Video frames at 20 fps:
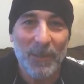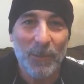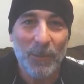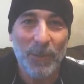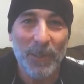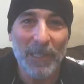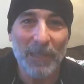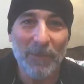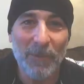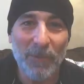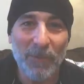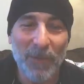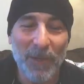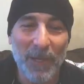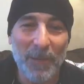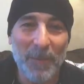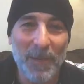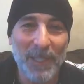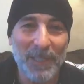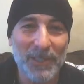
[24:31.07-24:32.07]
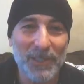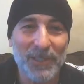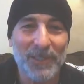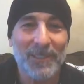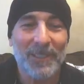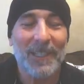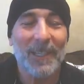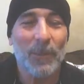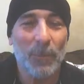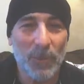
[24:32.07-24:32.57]
We love you very
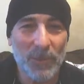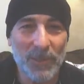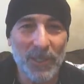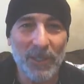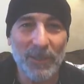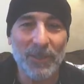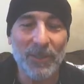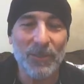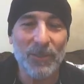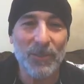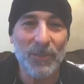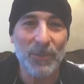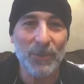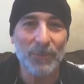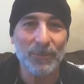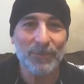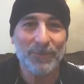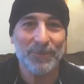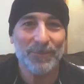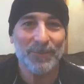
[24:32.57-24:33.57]
much, and we'll talk to you soon.